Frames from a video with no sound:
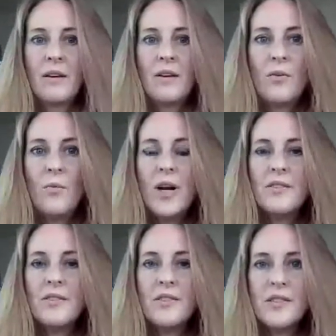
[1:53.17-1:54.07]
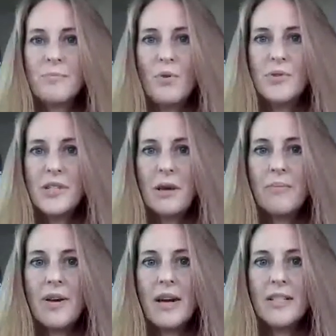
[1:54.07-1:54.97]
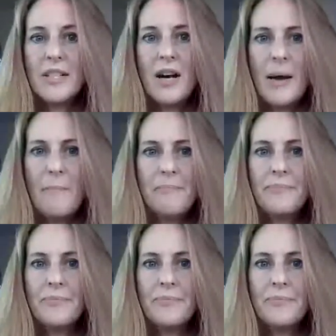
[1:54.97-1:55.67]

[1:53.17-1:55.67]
one small step at a time,